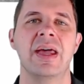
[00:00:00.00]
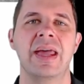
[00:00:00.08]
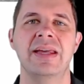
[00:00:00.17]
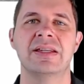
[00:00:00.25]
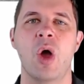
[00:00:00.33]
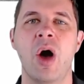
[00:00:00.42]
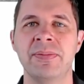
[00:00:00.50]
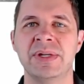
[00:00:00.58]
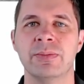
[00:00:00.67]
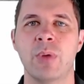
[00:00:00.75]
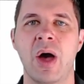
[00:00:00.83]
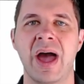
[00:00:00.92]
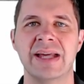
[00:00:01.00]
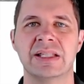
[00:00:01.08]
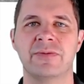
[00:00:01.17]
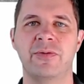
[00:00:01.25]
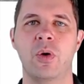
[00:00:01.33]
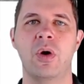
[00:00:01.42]
is optimized
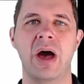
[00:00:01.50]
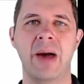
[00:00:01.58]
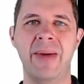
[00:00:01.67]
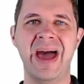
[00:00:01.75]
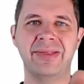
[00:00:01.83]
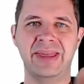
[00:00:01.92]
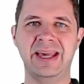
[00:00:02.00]
for about the